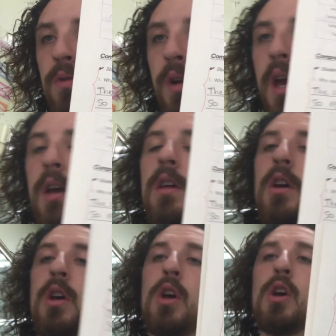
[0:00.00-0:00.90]
Okay,
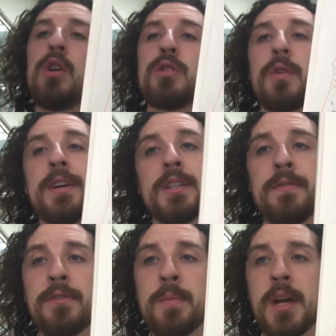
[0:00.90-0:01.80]
so this
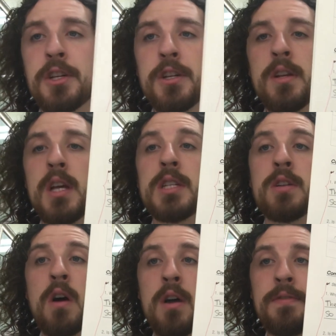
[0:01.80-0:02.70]
information is
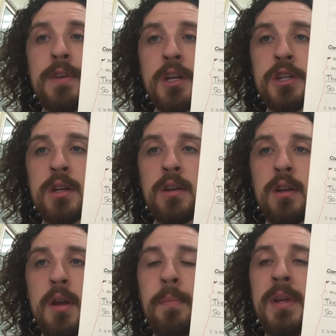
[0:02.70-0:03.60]
nonfiction
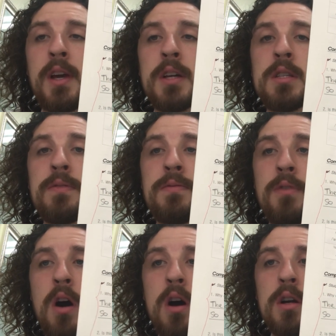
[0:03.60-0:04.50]
because the
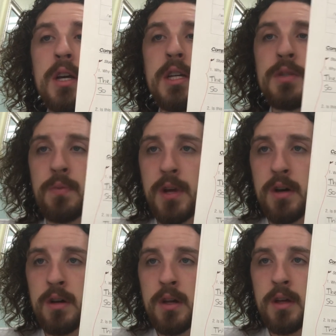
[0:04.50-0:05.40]
frog is
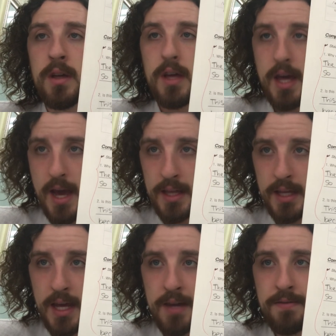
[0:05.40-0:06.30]
real and
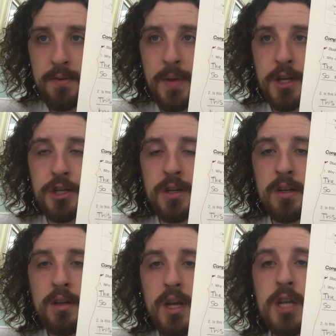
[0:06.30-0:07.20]
the
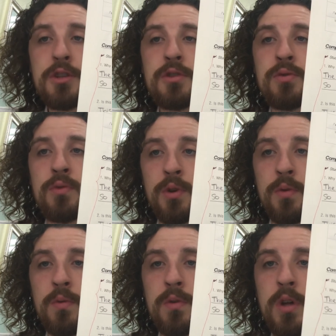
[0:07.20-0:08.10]
information is
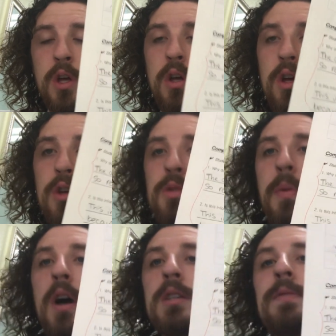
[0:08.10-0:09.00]
true. So
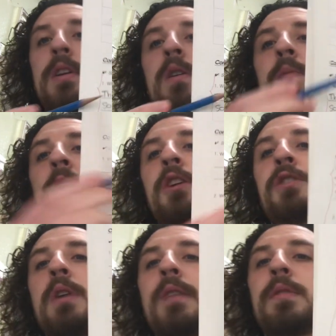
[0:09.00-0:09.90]
pause the video to make
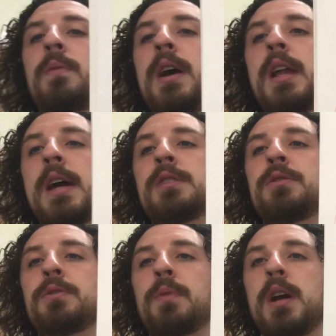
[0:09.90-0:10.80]
sure you have the right
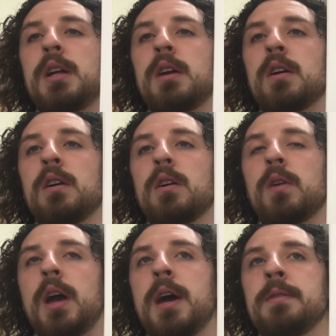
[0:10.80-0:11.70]
answers right here,
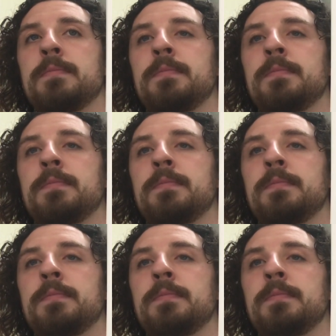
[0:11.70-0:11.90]
okay?